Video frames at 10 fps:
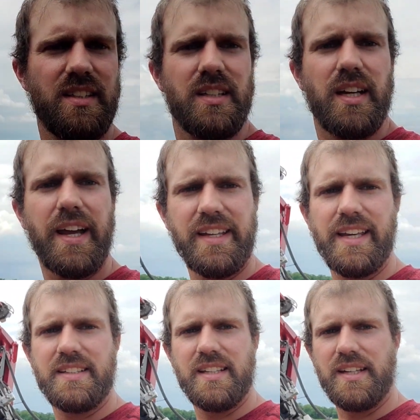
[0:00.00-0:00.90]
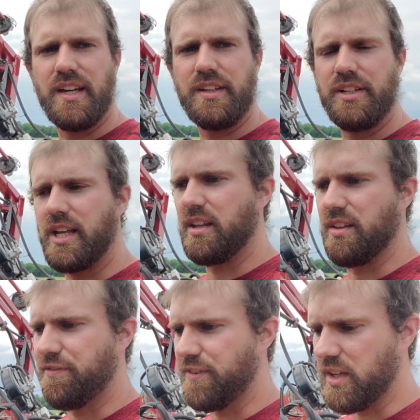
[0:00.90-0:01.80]
I can get to the other end of the
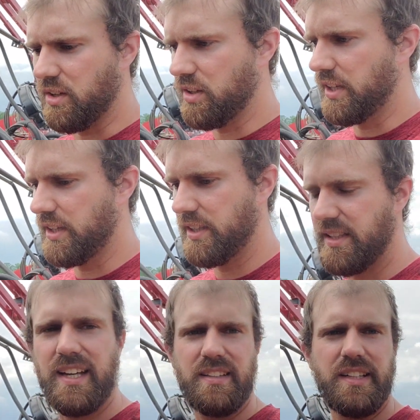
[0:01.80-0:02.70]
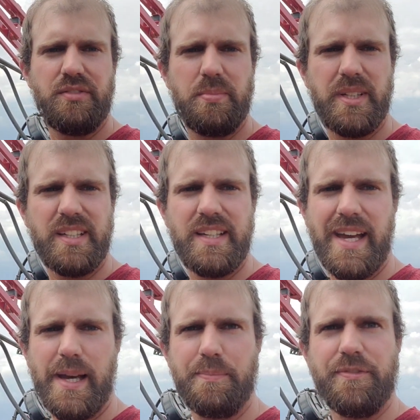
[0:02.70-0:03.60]
field, not leave a big
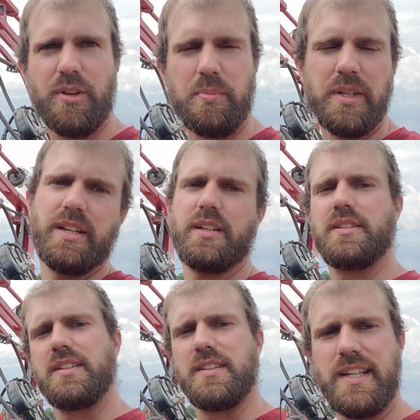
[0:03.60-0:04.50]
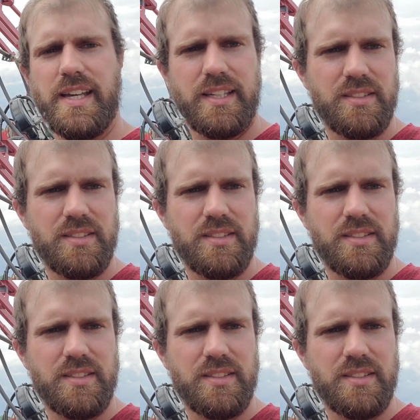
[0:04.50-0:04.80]
gap from here to the end.